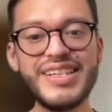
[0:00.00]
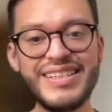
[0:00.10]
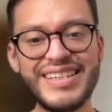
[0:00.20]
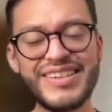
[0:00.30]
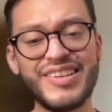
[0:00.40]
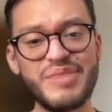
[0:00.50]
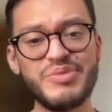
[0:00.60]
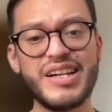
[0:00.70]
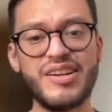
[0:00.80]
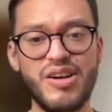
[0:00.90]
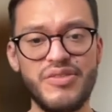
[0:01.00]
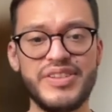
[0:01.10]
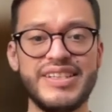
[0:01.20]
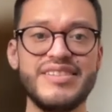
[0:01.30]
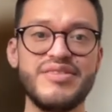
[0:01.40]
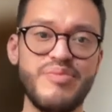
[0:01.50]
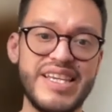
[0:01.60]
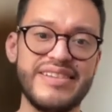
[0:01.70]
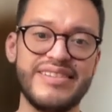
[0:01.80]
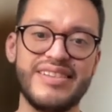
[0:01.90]
their claims are often
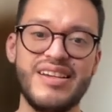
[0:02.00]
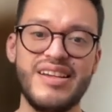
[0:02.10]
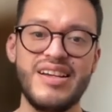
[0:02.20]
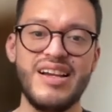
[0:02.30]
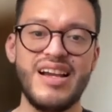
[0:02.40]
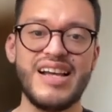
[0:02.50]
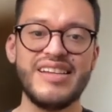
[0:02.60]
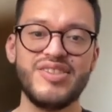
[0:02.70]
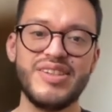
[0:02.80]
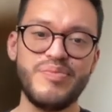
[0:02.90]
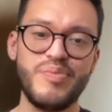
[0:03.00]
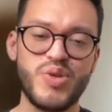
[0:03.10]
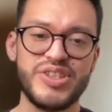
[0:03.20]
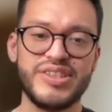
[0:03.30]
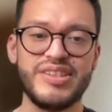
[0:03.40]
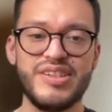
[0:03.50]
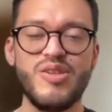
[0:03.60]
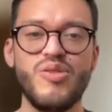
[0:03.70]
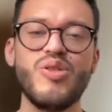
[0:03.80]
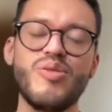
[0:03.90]
dismissed as non important
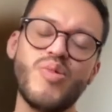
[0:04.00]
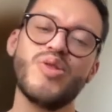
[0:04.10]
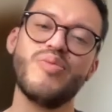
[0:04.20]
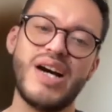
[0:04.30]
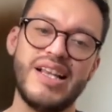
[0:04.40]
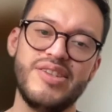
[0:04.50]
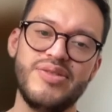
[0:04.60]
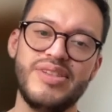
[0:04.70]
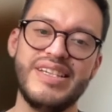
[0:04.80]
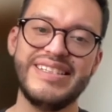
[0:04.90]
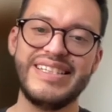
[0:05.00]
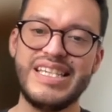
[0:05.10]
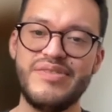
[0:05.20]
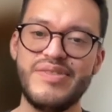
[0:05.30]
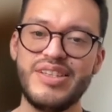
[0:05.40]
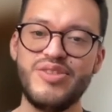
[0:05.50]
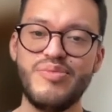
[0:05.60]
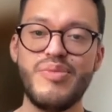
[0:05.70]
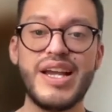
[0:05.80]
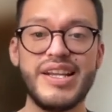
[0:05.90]
or more value is given to
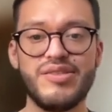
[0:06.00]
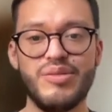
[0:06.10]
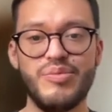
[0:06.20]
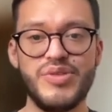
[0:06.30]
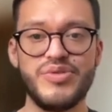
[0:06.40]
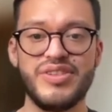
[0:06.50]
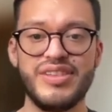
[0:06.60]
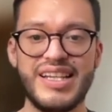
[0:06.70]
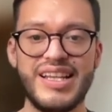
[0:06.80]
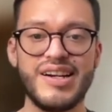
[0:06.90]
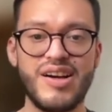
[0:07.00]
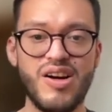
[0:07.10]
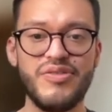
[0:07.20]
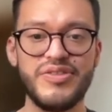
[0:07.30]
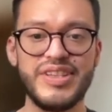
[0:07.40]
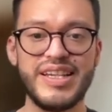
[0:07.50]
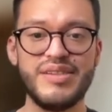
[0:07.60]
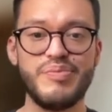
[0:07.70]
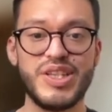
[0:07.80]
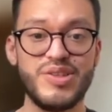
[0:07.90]
medical views that are
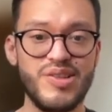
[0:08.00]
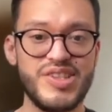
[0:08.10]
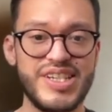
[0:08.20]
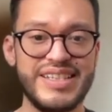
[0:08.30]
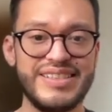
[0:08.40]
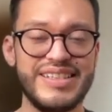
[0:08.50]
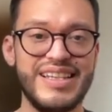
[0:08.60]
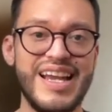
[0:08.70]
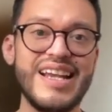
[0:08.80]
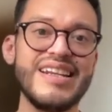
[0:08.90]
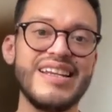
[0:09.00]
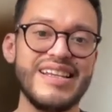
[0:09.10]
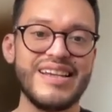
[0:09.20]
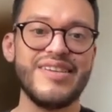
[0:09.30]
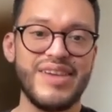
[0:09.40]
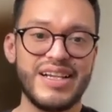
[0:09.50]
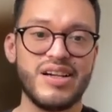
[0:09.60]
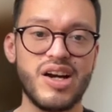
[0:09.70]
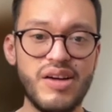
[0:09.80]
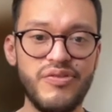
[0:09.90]
often pathologizing and in
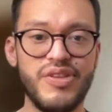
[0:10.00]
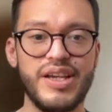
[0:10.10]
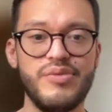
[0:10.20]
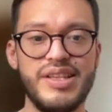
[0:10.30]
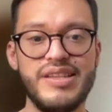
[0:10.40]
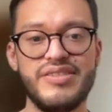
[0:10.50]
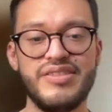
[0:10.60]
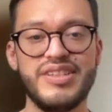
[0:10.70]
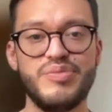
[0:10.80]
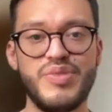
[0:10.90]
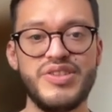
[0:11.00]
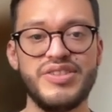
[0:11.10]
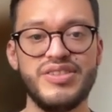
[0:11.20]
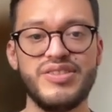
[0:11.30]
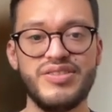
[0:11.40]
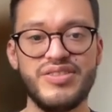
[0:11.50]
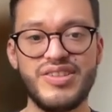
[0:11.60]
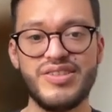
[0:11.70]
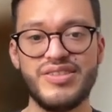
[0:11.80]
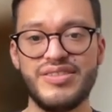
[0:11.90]
direct conflict with intersex persons'
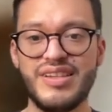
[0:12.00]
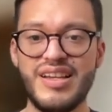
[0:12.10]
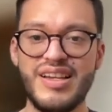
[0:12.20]
concerns.